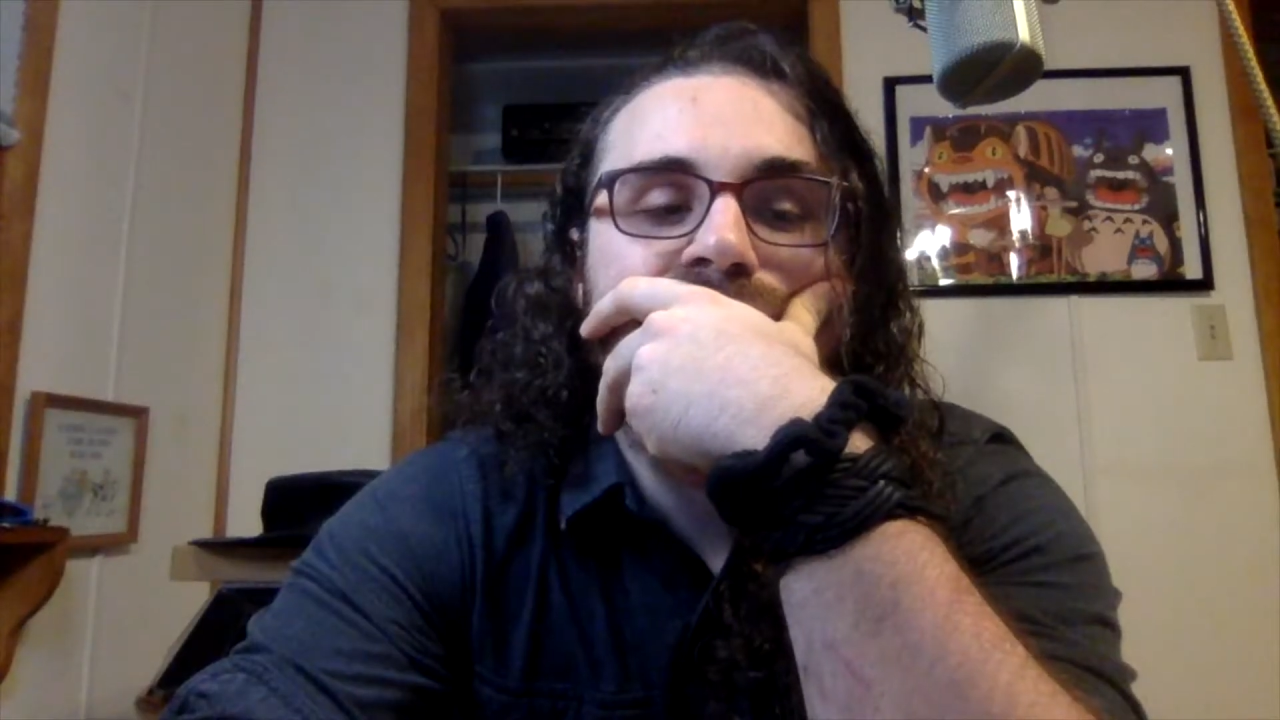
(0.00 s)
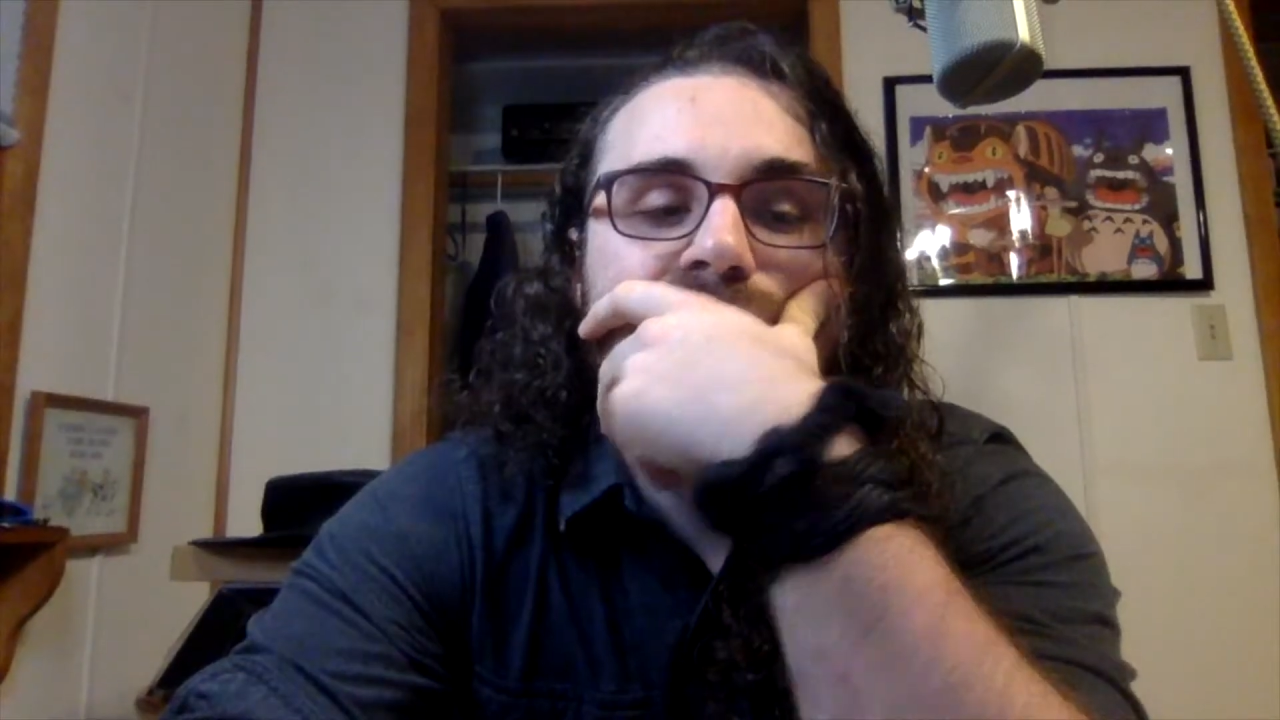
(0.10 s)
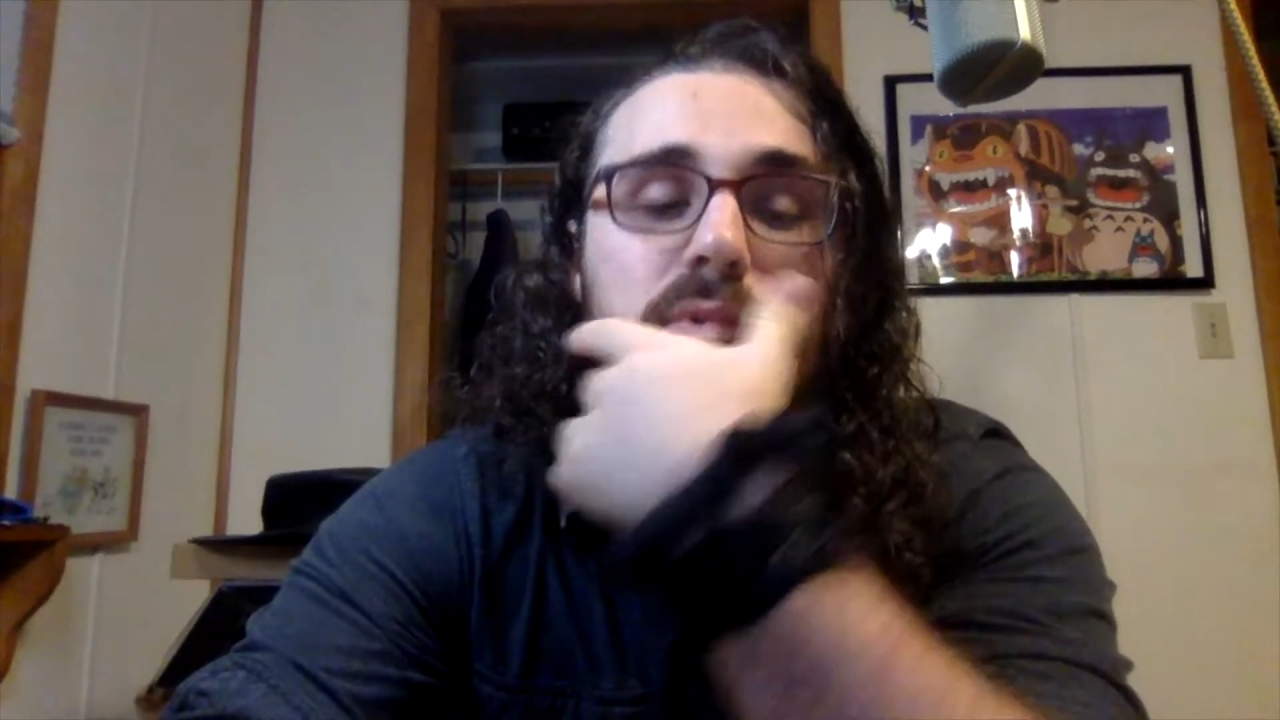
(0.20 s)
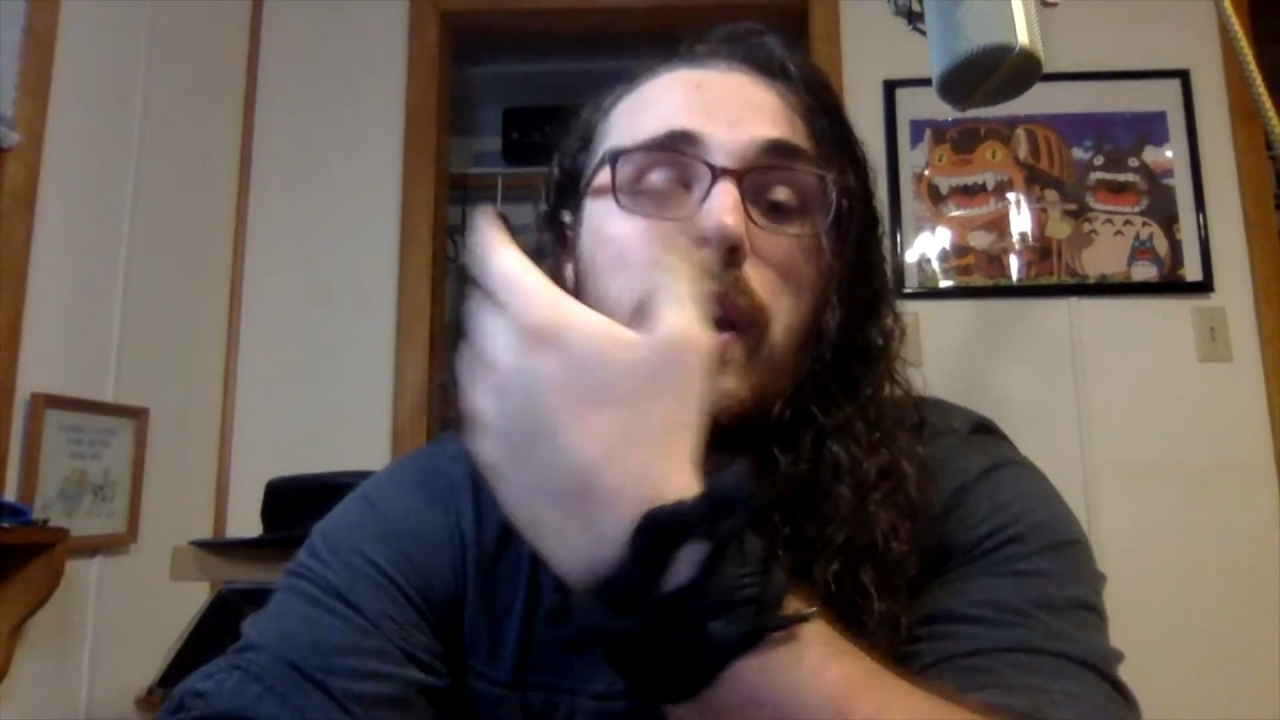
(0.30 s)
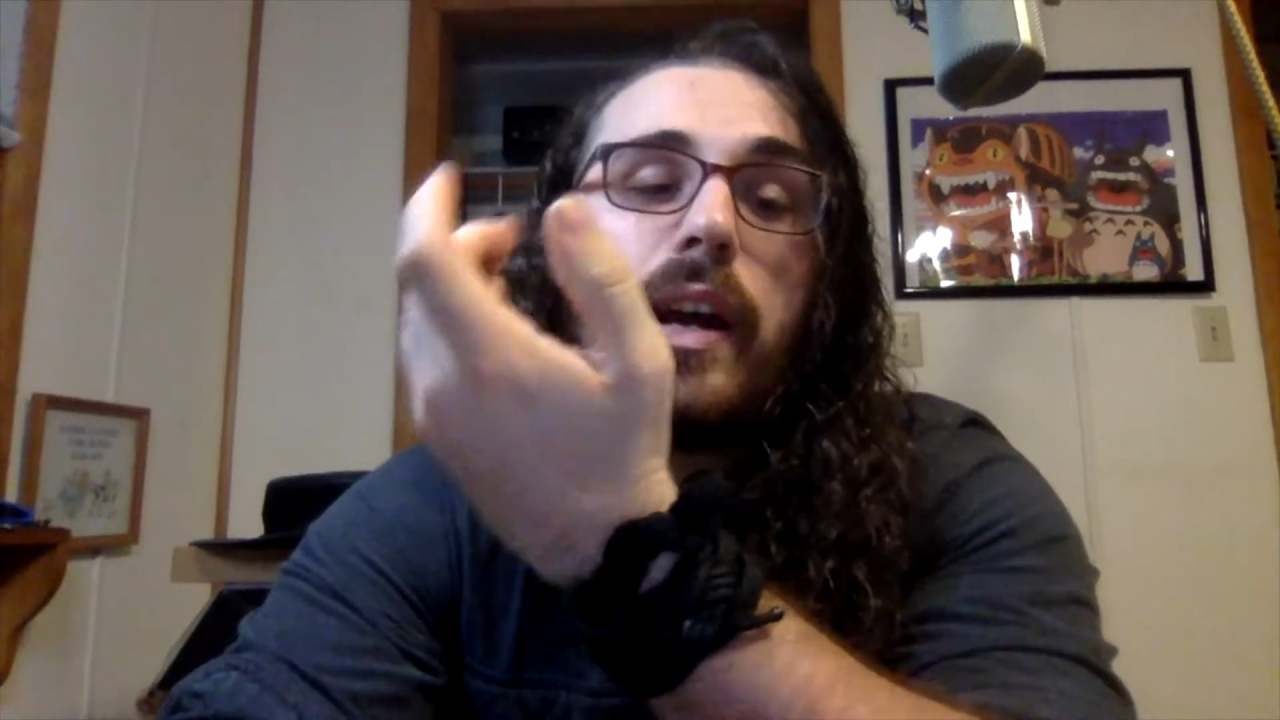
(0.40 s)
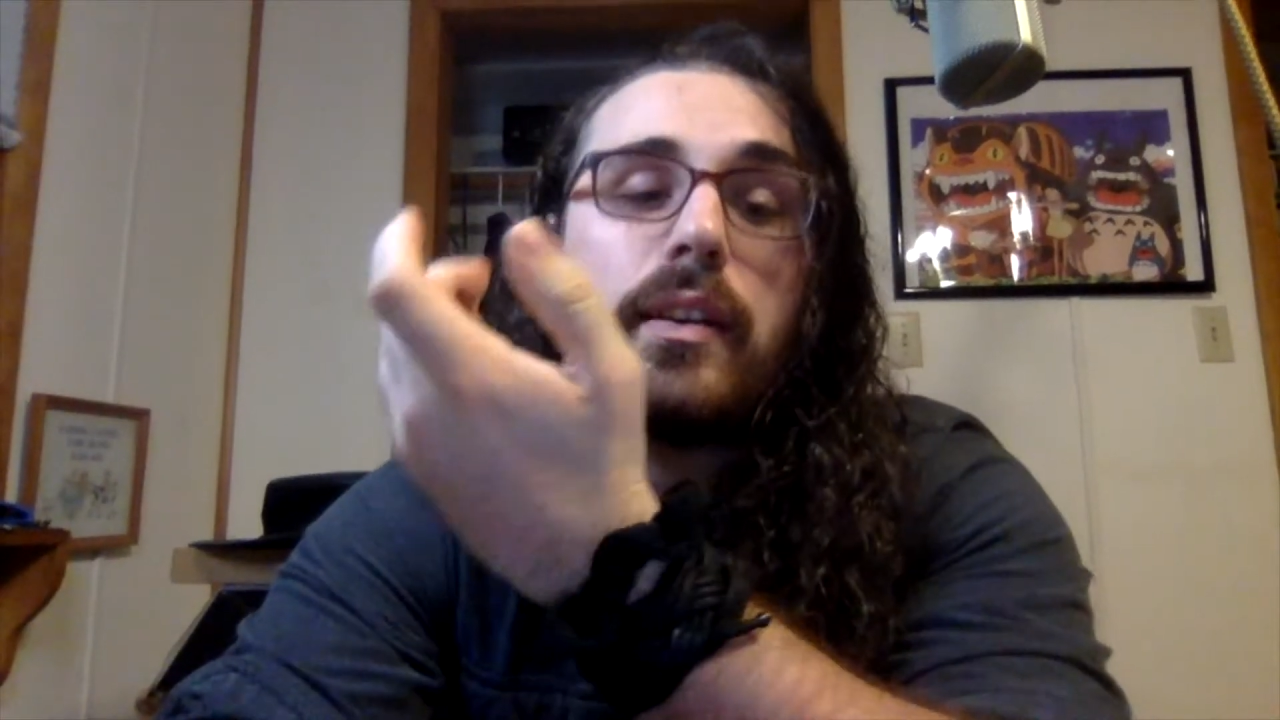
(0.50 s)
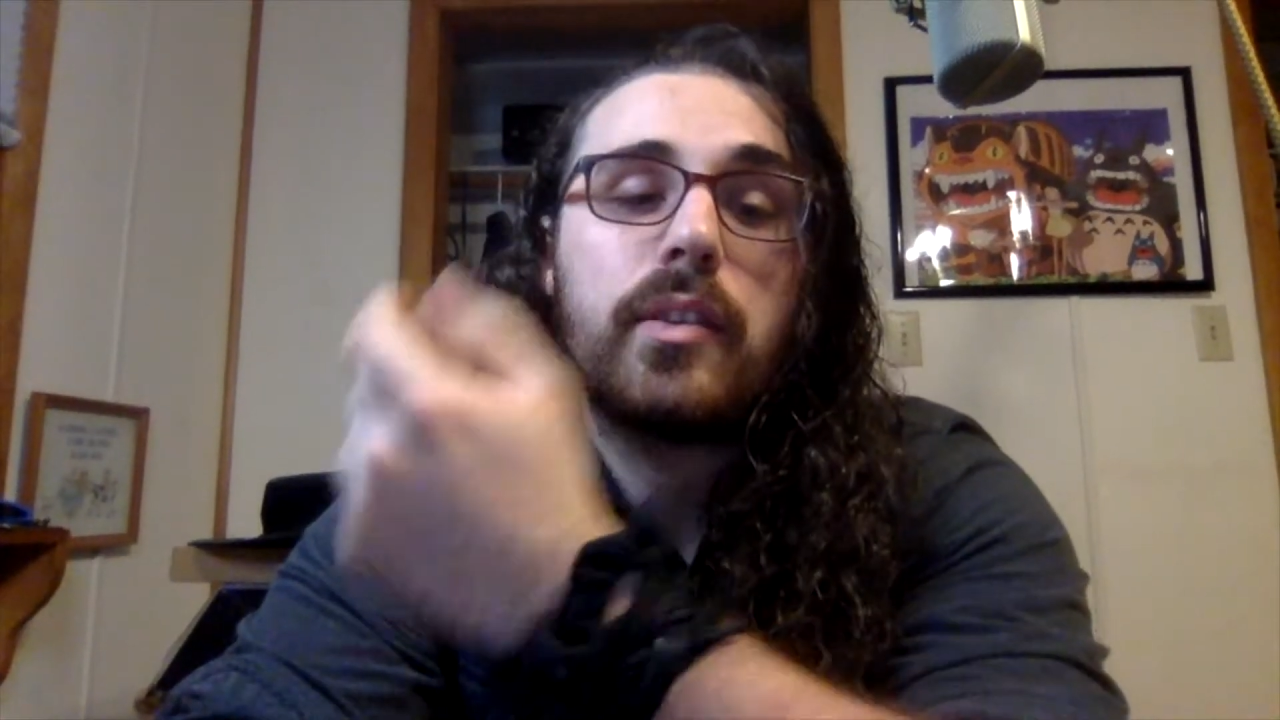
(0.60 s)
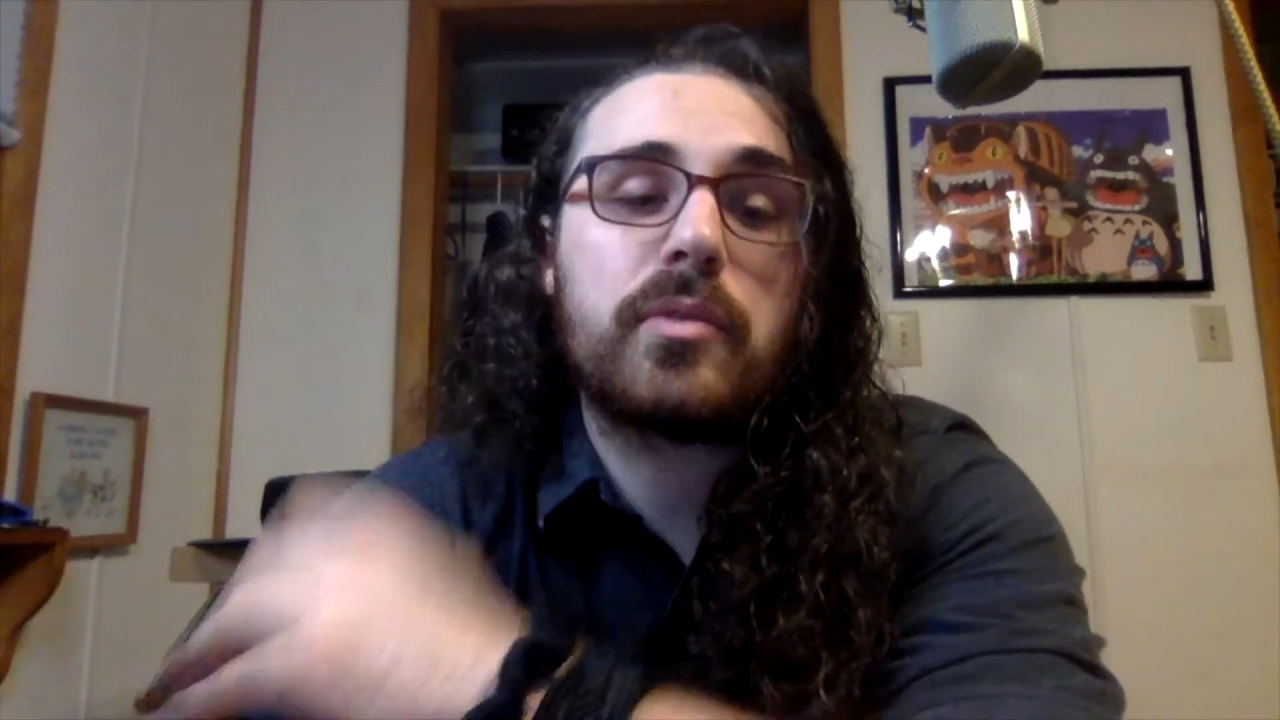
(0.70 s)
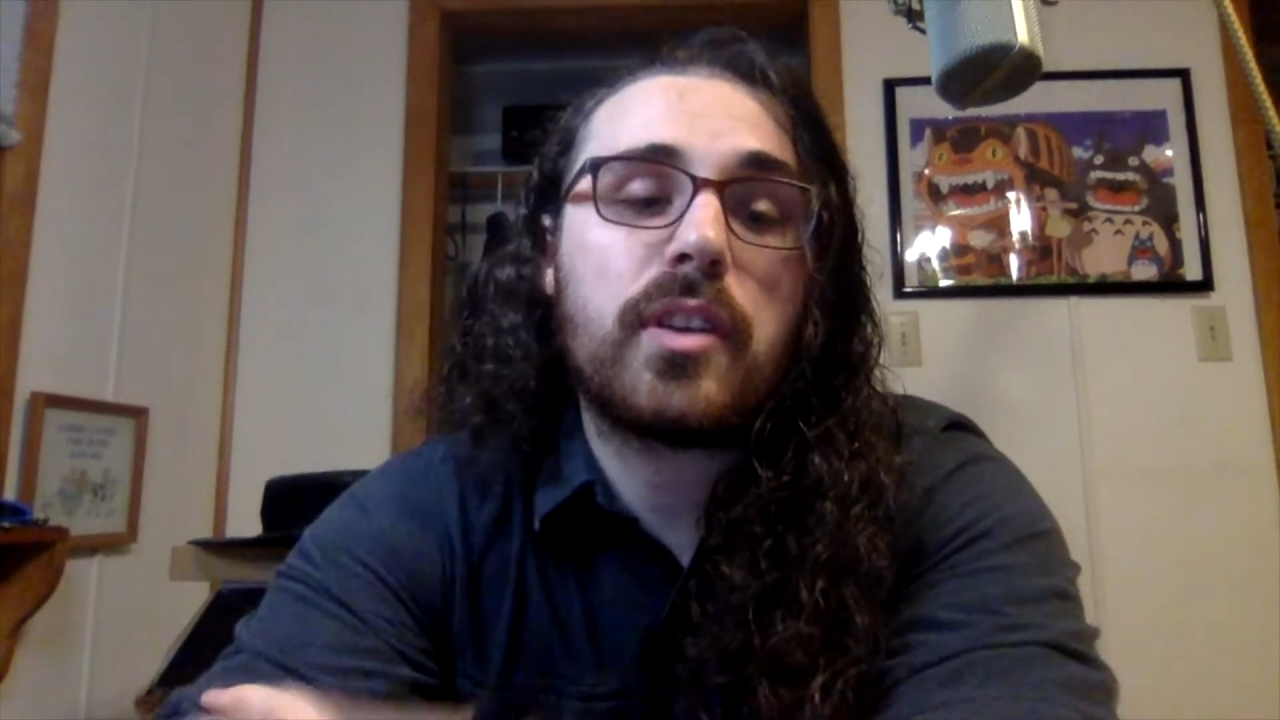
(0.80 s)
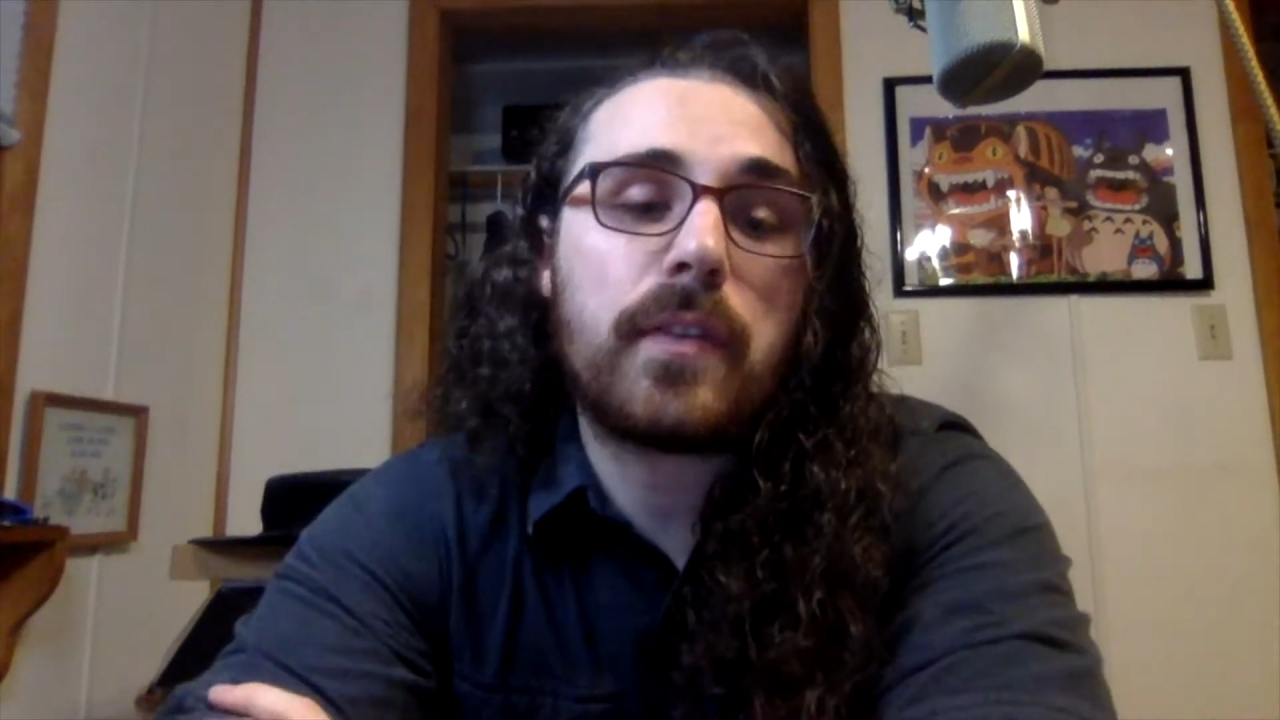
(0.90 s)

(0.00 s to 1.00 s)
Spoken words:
Yeah, some stuff